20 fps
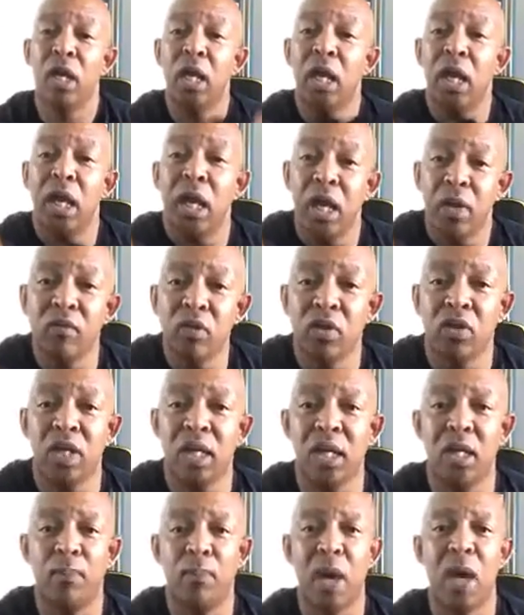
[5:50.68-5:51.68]
Everything
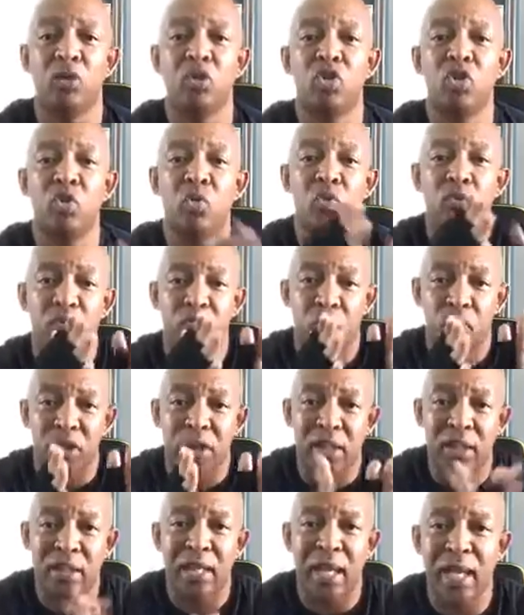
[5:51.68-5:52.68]
about you for
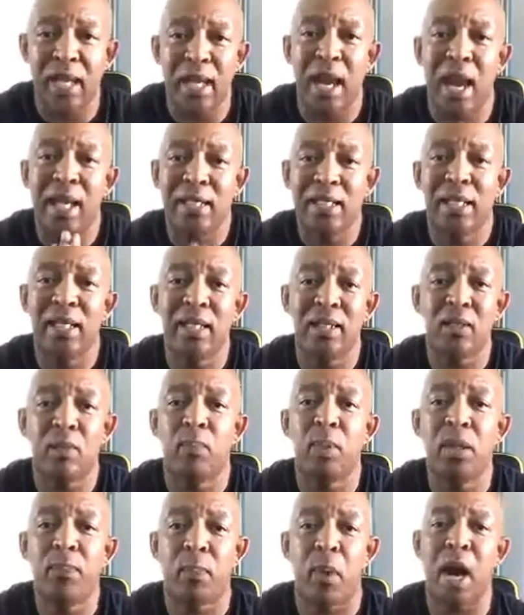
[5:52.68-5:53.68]
today, I need it to
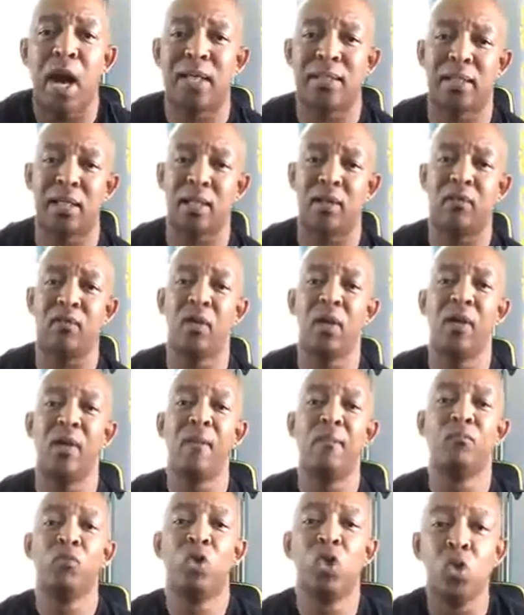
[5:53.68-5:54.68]
be positive.
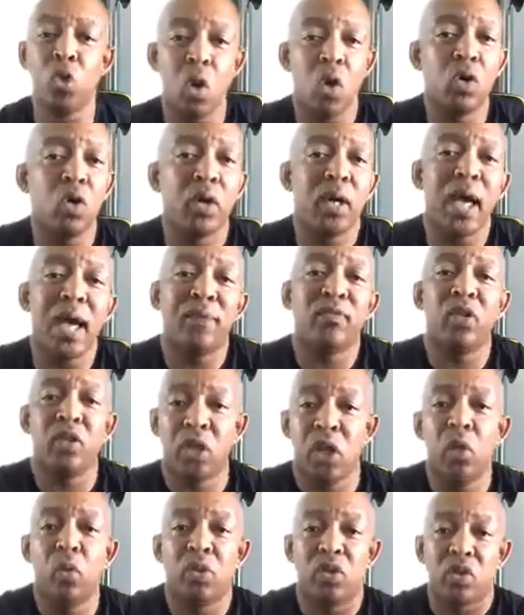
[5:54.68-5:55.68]
You are going to have to
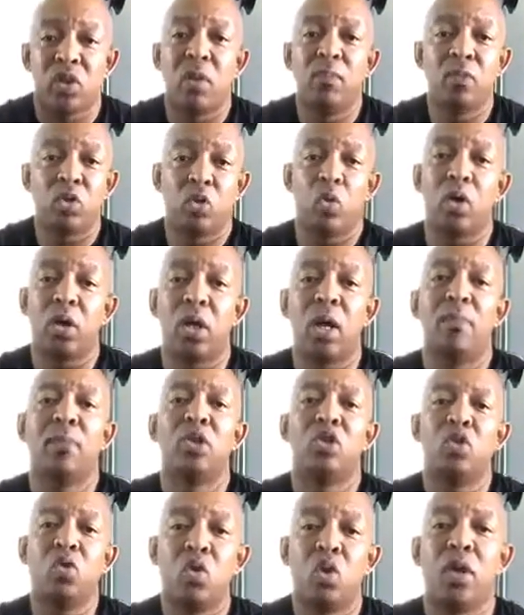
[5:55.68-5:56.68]
deal with some shortcomings.
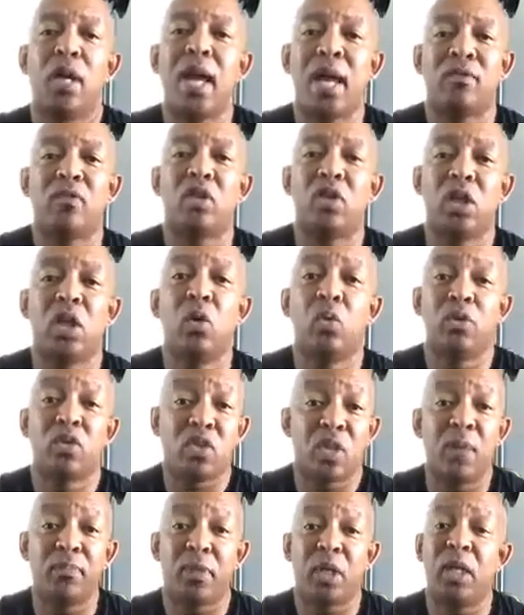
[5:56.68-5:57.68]
You're going to have to deal with
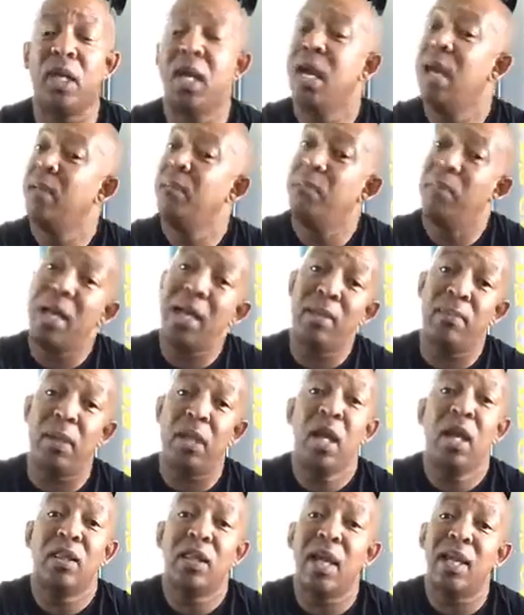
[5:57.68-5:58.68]
something maybe
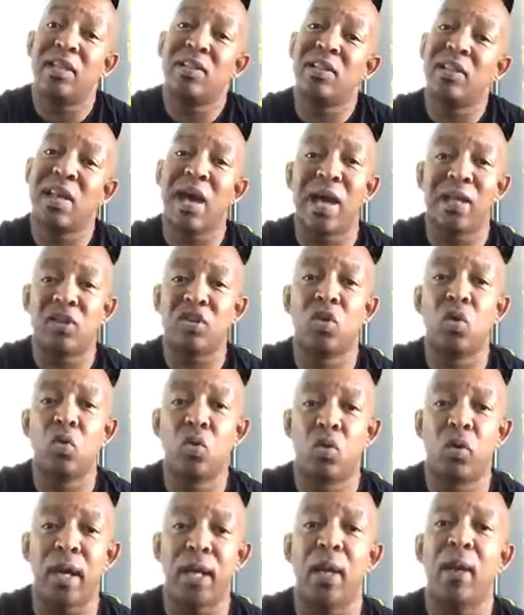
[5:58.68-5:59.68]
that's not so
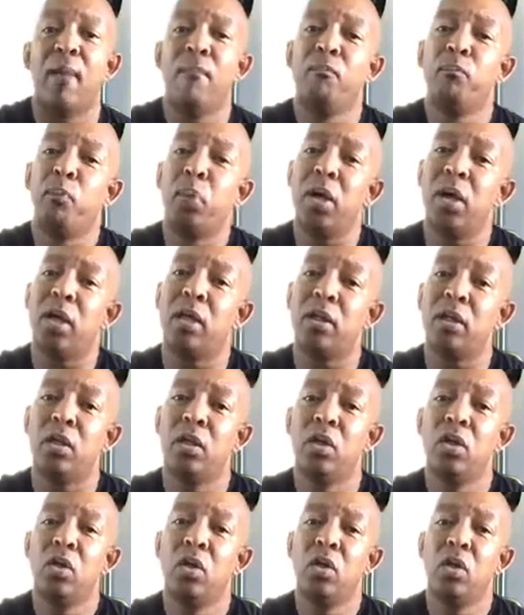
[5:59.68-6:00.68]
great. But
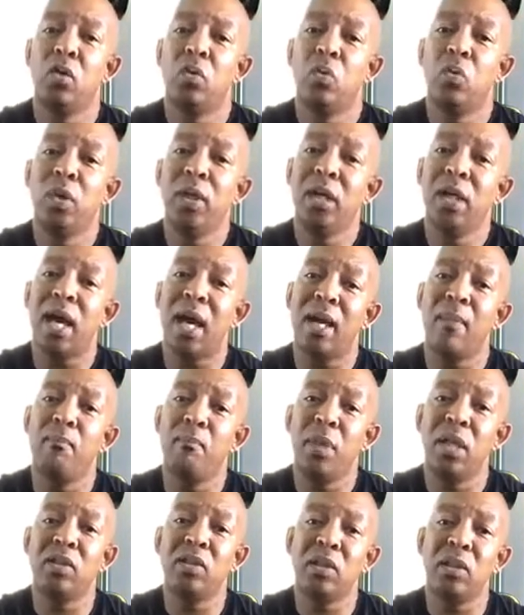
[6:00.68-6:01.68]
we got to
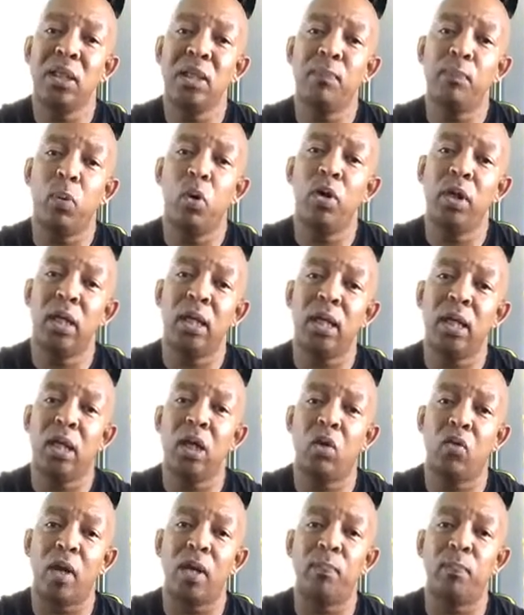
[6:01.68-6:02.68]
mentally put it in a
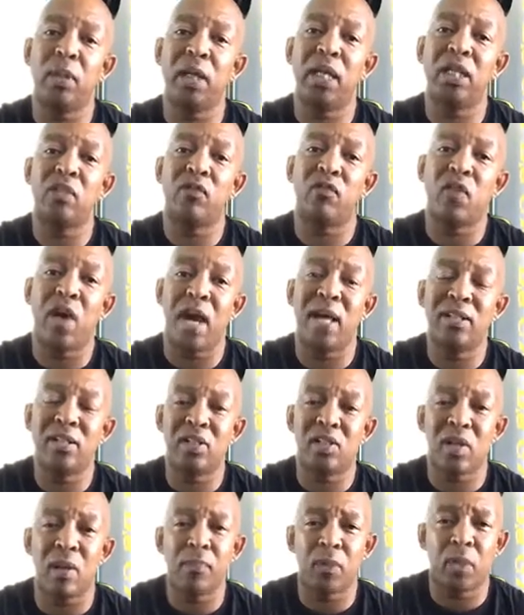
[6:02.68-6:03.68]
great place. Find
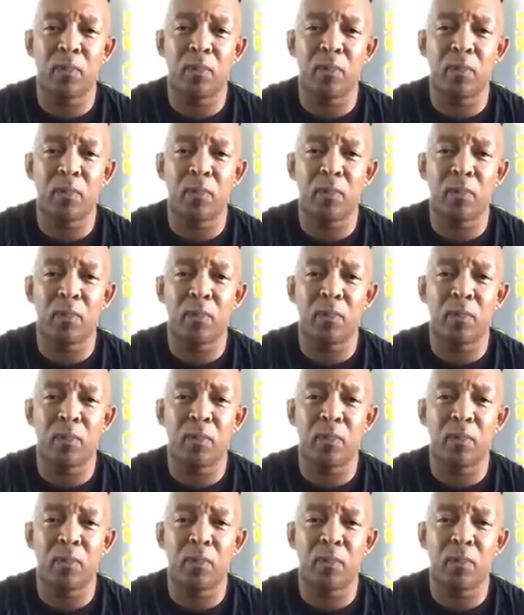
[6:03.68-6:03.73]
something